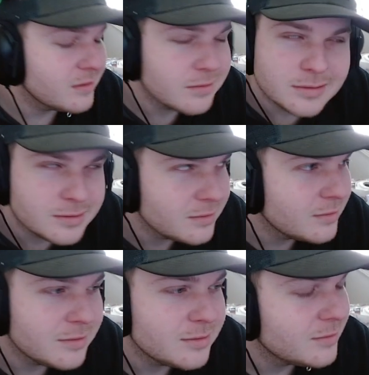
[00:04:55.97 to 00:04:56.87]
In
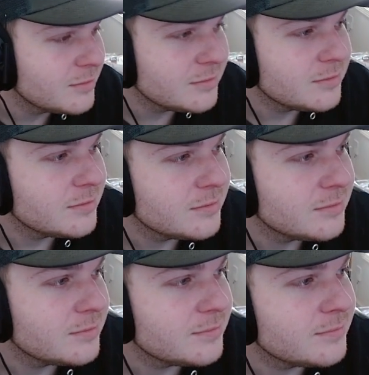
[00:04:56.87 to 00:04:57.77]

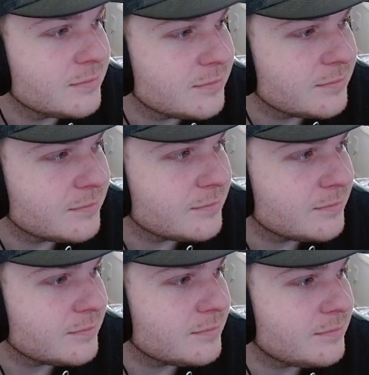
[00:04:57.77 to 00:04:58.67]
1799,
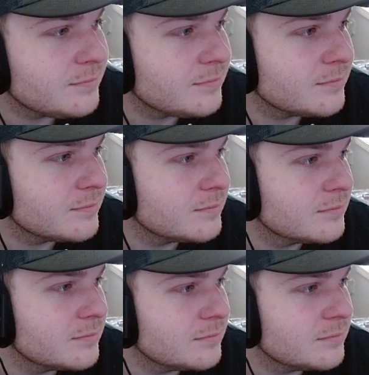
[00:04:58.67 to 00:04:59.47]
forces of the Second